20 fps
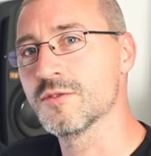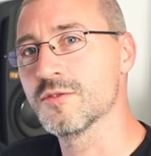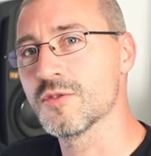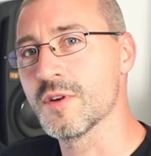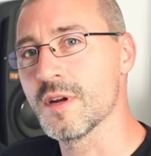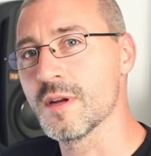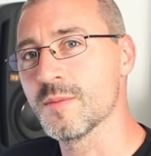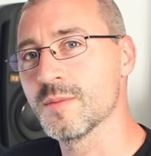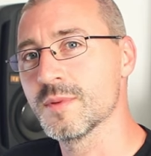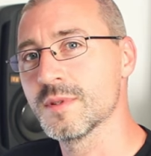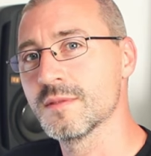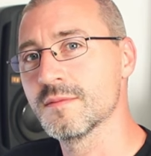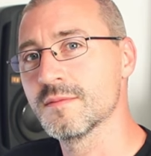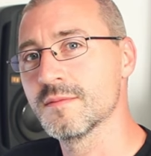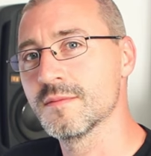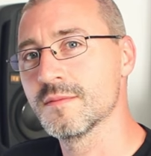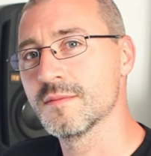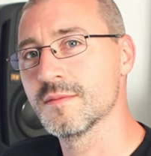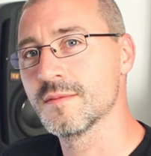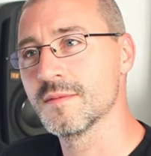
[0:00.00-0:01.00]
trips
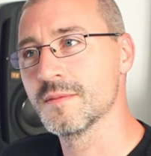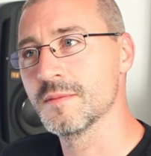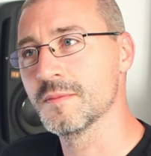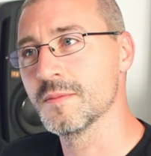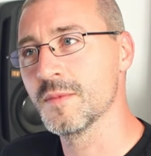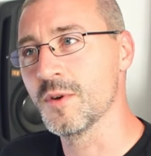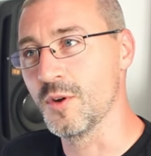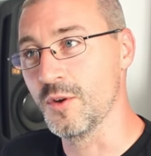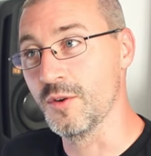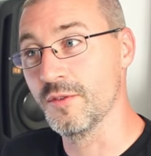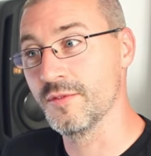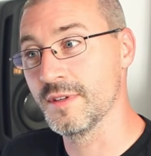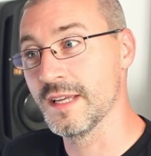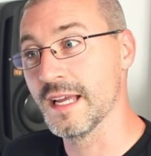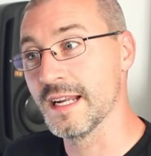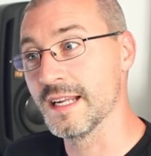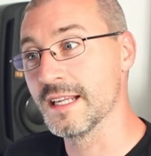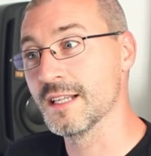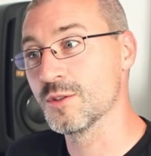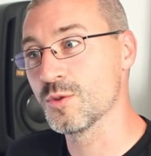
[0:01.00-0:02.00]
of
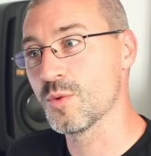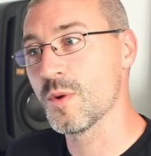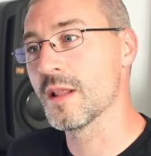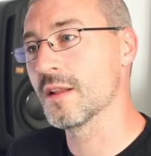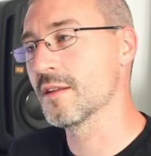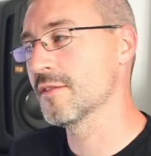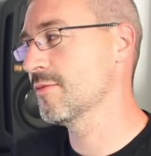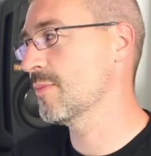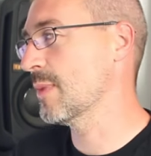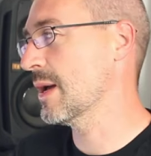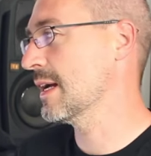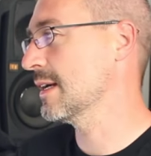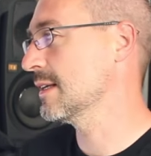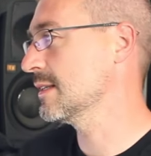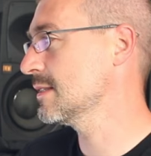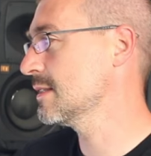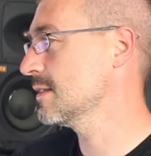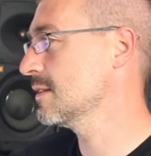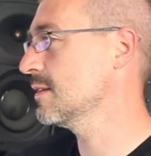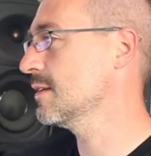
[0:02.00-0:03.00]
getting 12
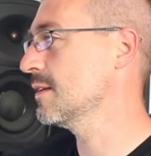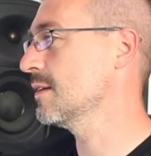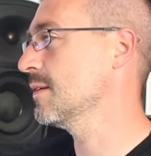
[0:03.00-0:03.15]
bags.